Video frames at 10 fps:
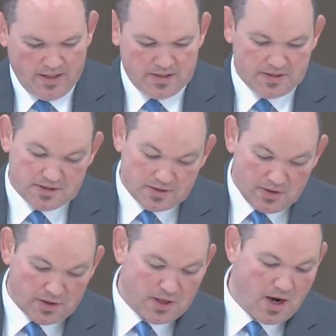He says,
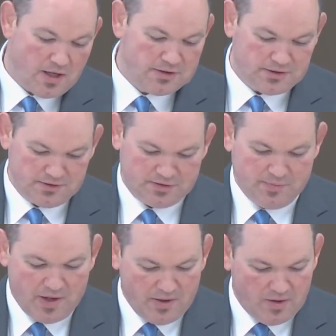their conscience
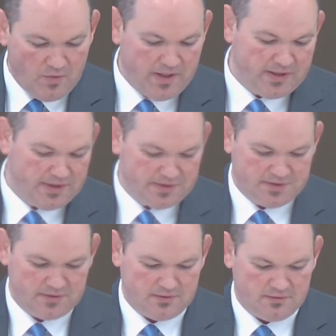bearing
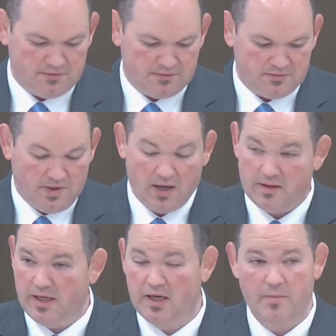witness. Now
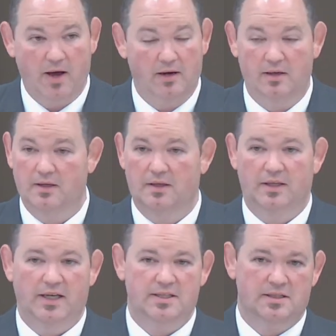think about,
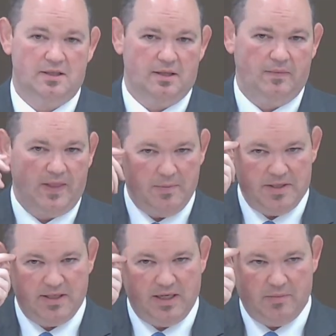he says, let
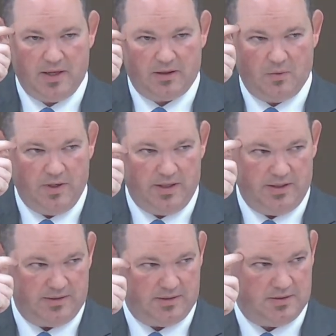me tell you about the
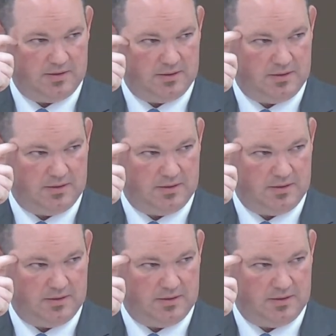witness.